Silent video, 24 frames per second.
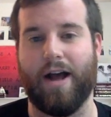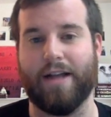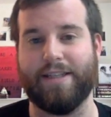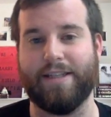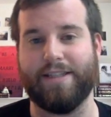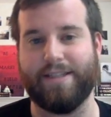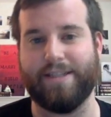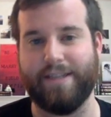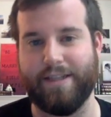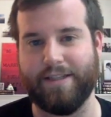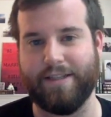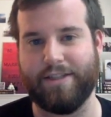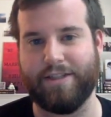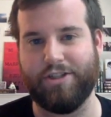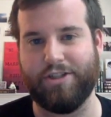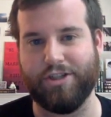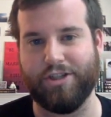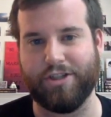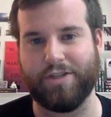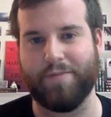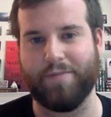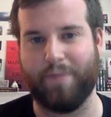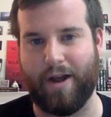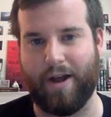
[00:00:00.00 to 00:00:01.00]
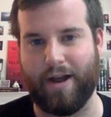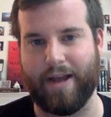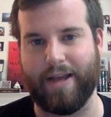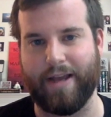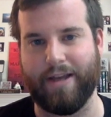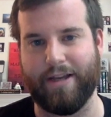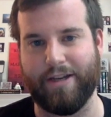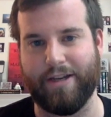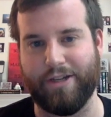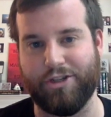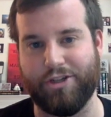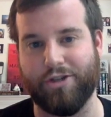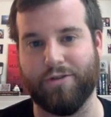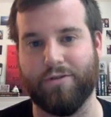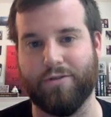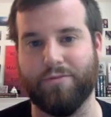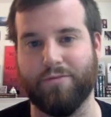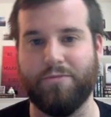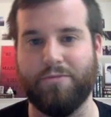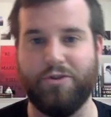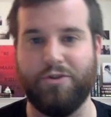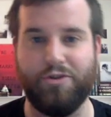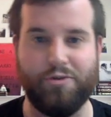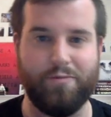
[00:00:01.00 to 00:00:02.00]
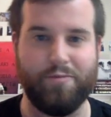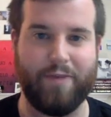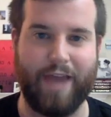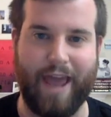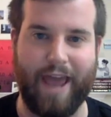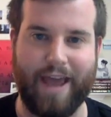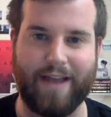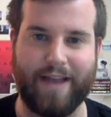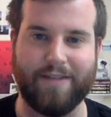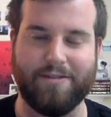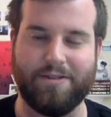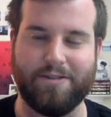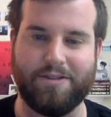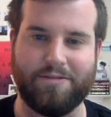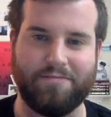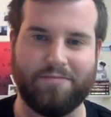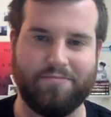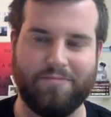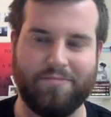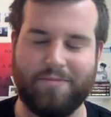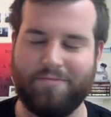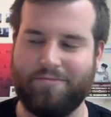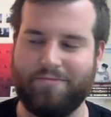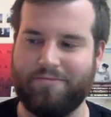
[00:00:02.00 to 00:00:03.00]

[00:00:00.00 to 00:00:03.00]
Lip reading: since just my initial noob gains